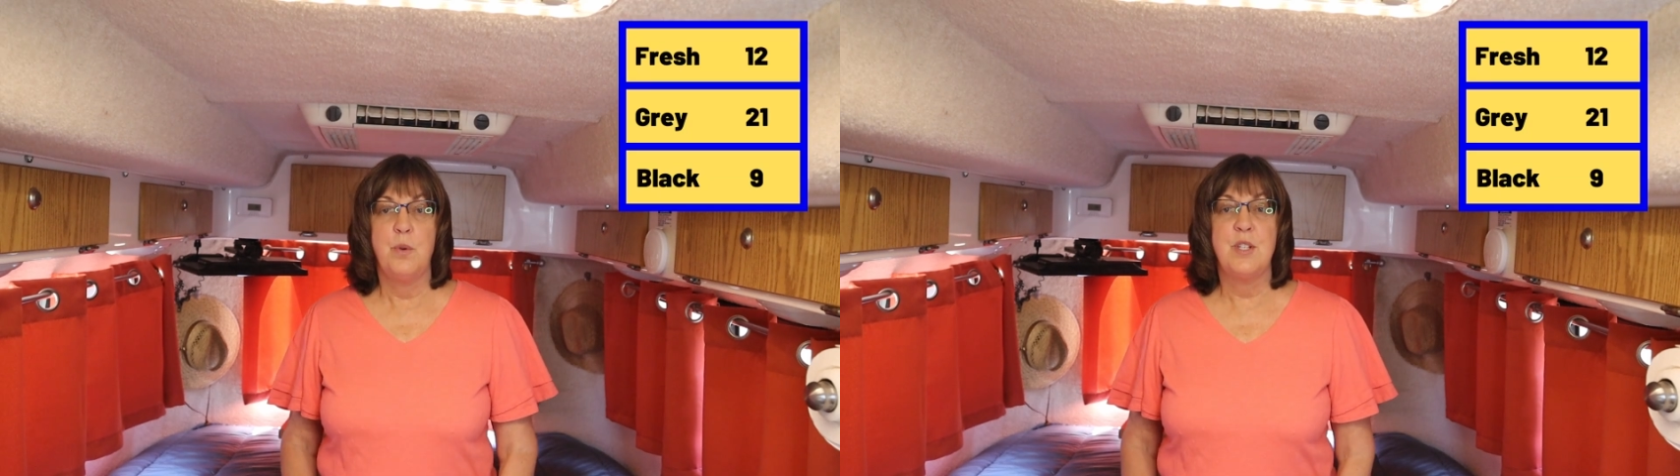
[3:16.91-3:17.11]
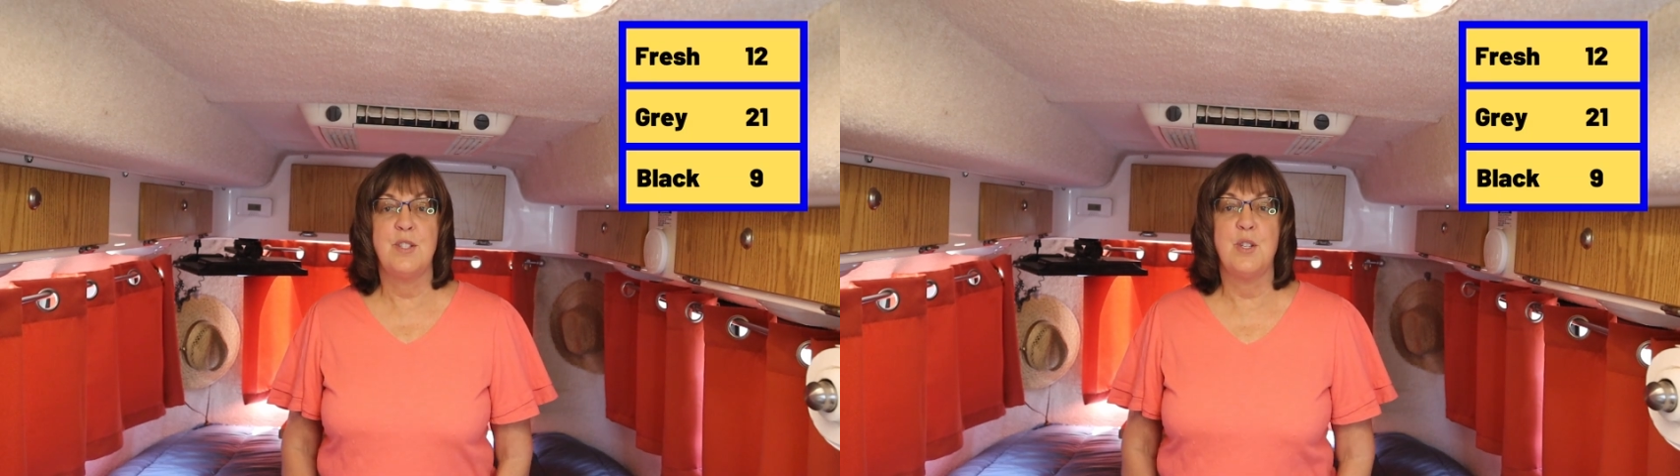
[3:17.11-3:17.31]

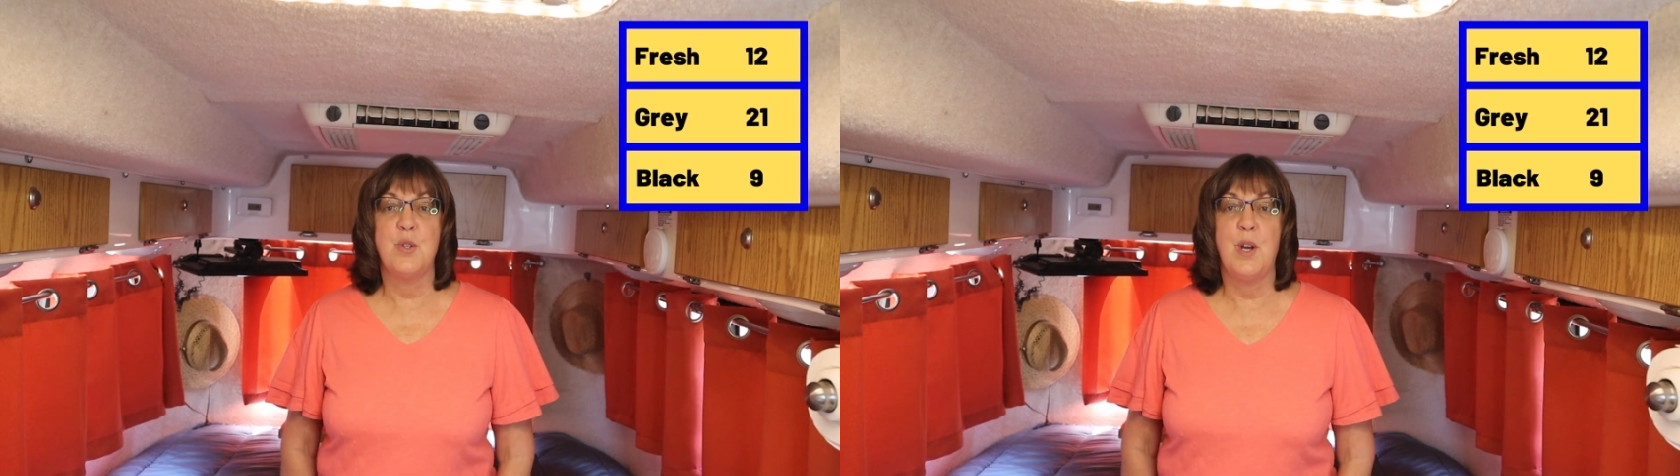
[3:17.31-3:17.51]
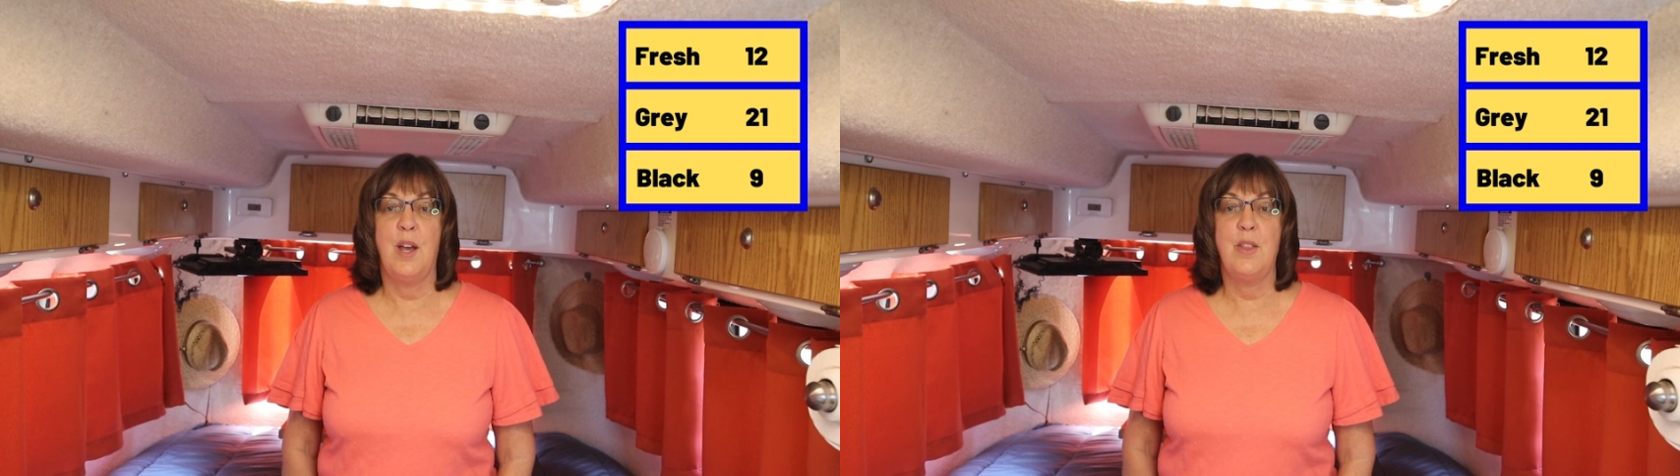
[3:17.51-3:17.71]
which is a
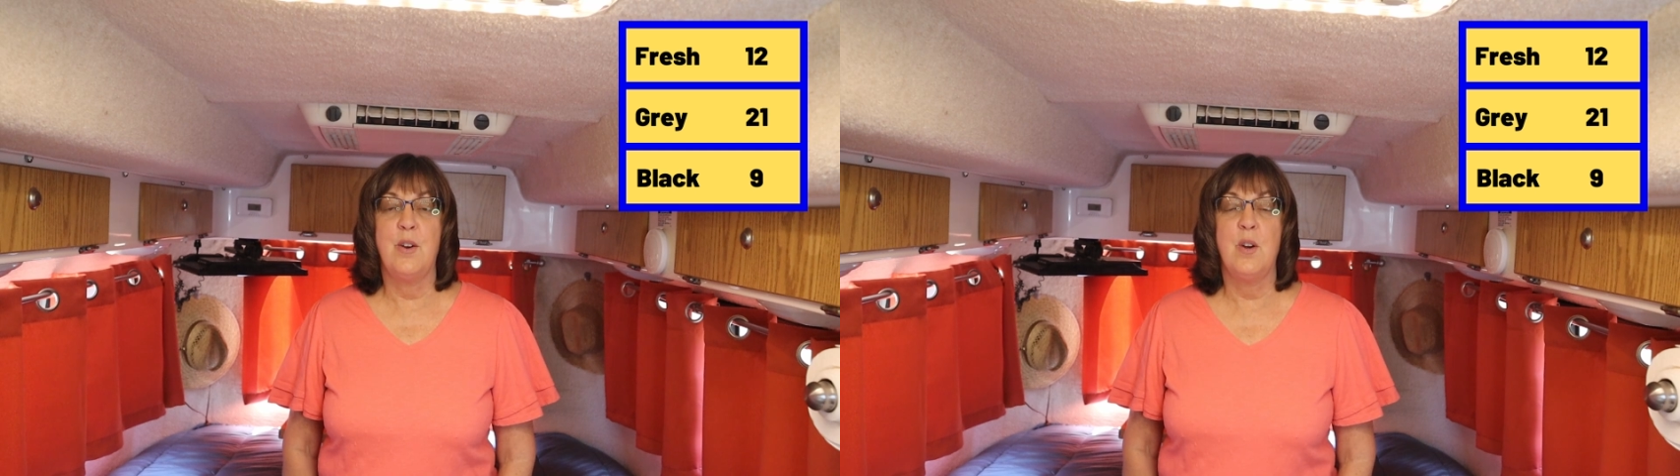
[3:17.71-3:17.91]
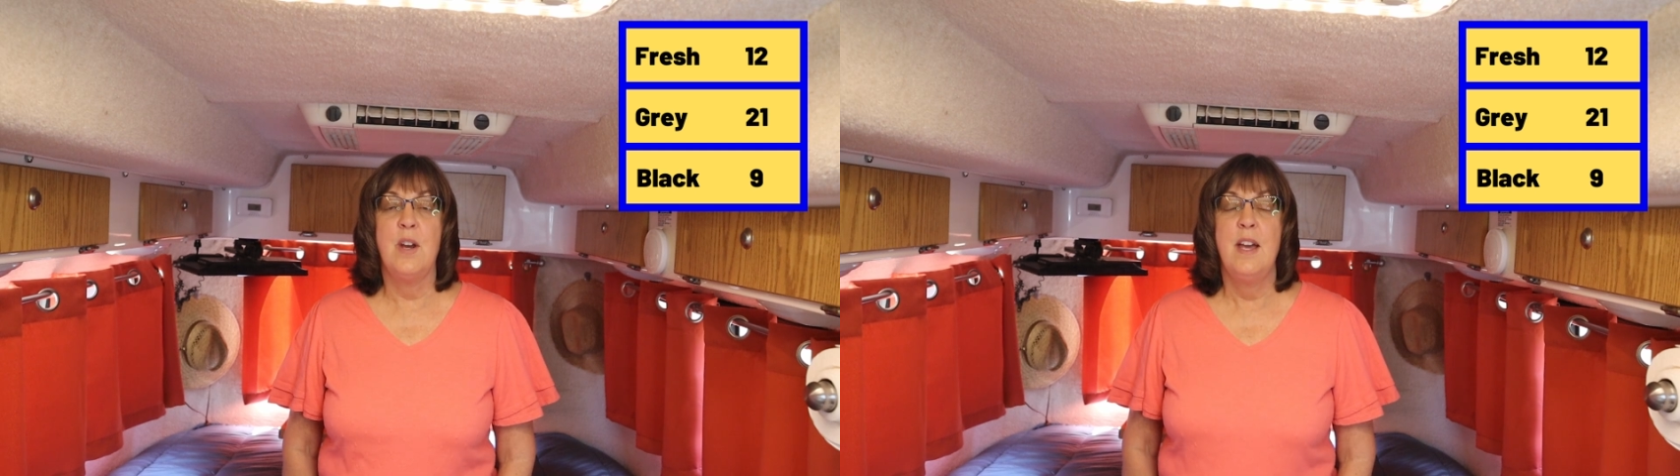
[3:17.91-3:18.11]

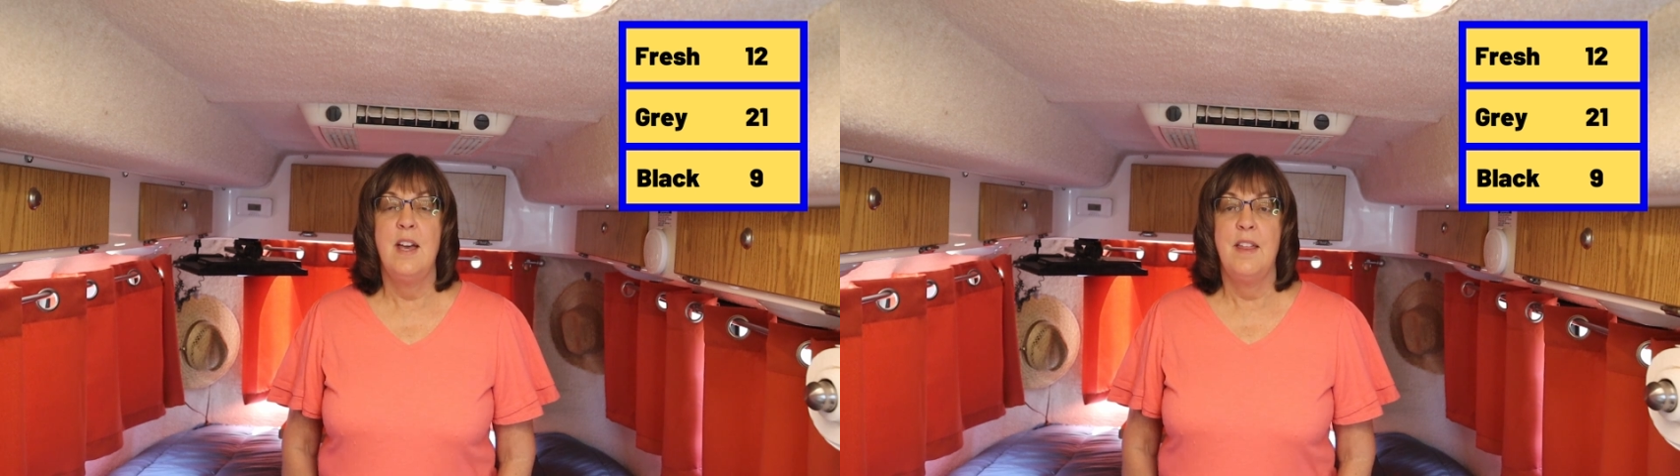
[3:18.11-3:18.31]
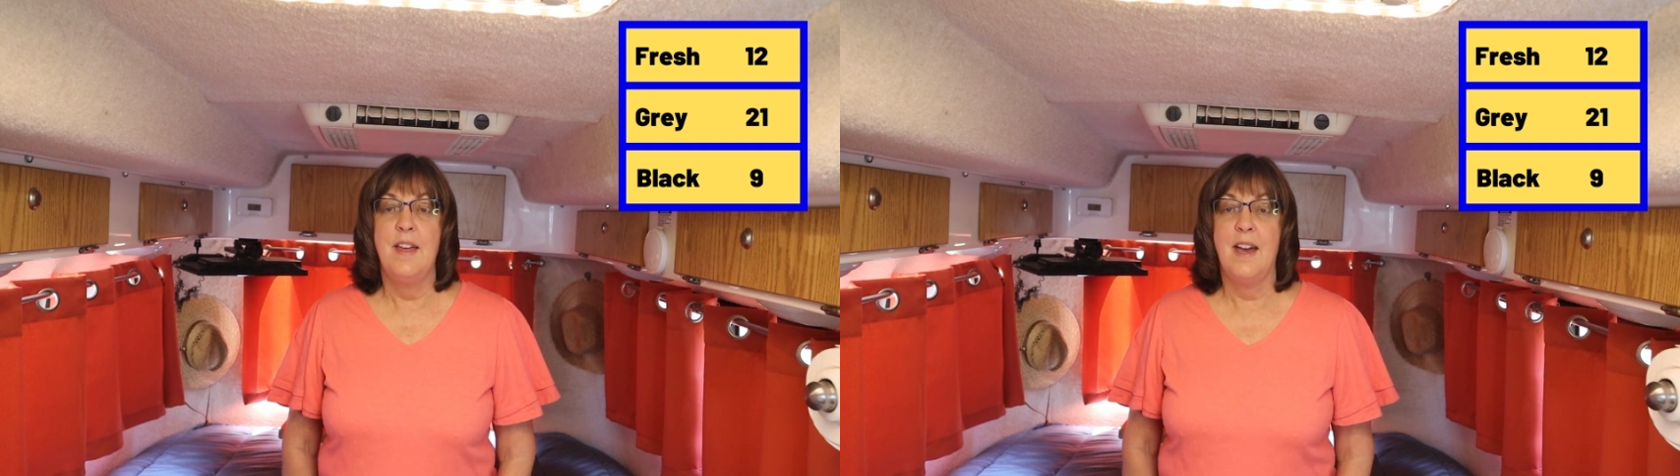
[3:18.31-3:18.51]
trailer
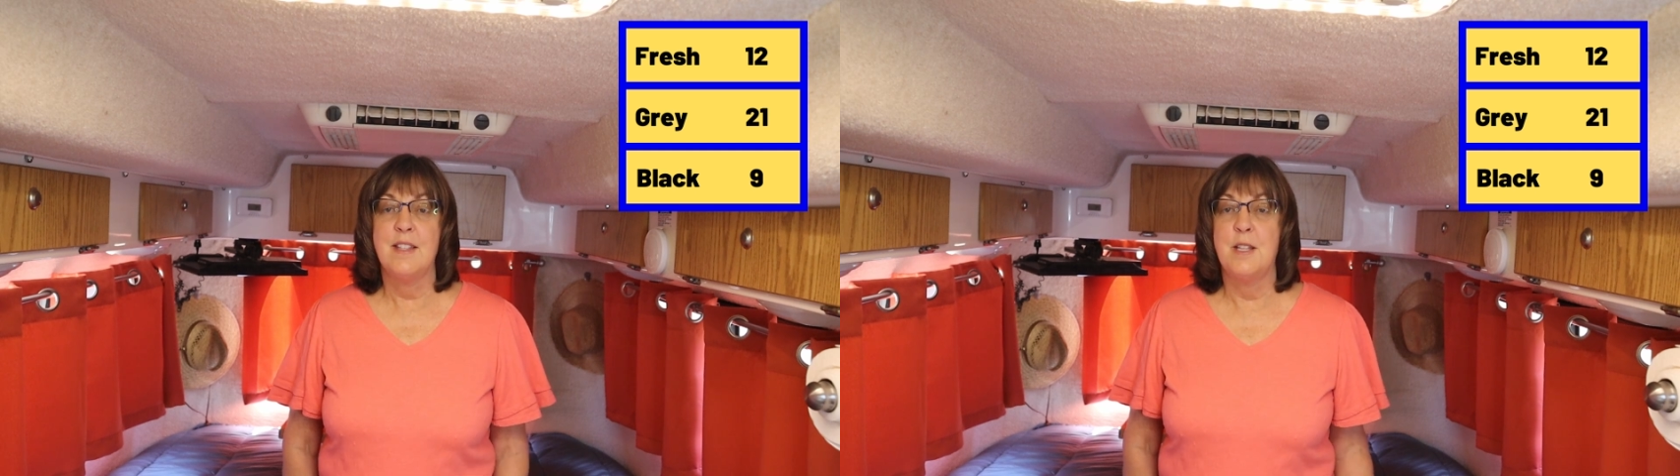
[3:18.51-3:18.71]
that has